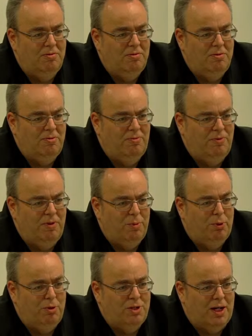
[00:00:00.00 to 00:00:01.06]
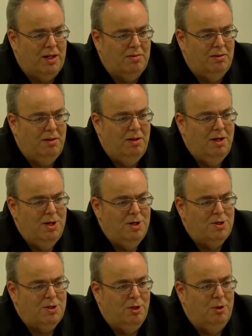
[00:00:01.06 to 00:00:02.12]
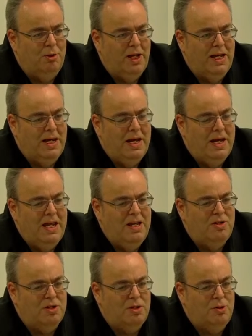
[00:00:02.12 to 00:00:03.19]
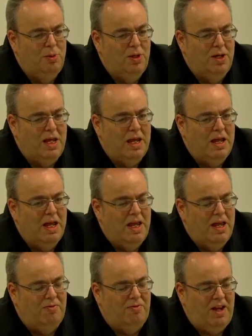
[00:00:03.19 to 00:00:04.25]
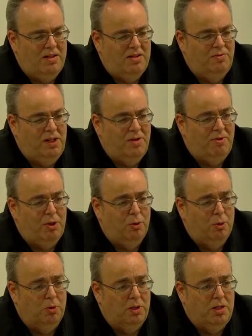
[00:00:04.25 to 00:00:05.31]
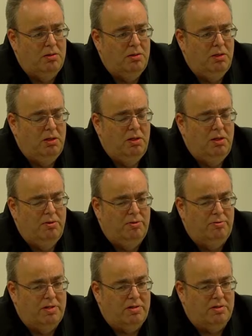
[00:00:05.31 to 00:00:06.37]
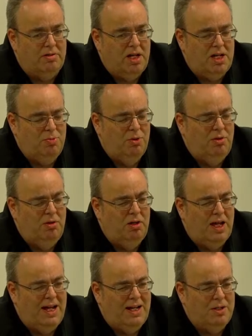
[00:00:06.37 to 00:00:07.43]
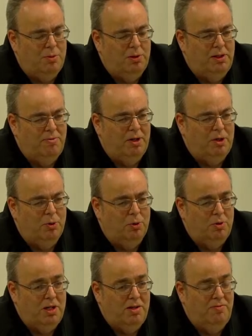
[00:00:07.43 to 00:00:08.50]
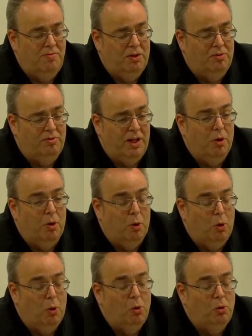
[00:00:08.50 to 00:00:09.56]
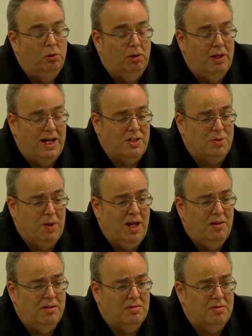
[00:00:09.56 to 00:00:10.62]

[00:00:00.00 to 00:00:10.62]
for the project. So it needs to be effectively recorded the risk assessment adequately recorded involving all aspects,